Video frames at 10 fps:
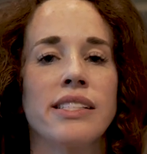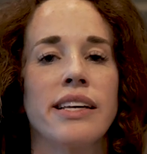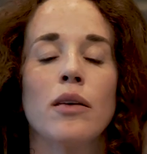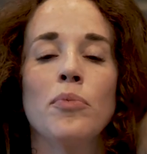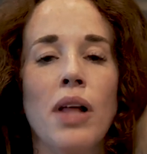as
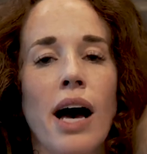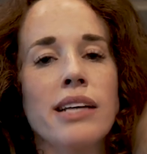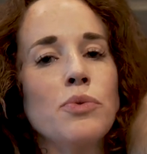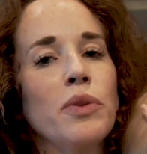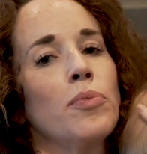it
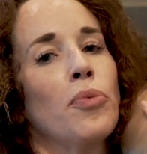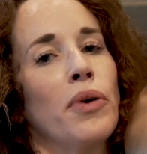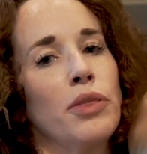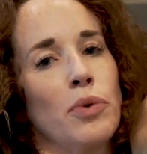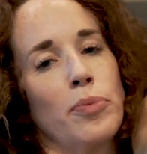complies with the
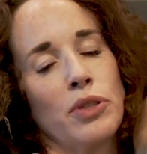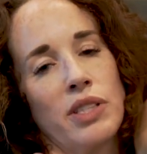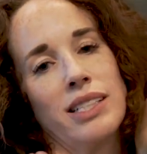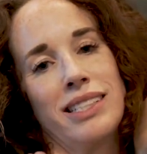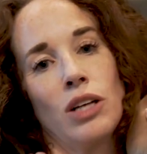
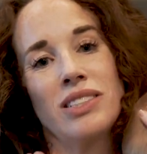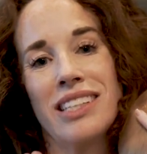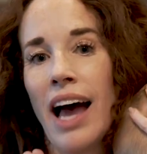0.3% Delta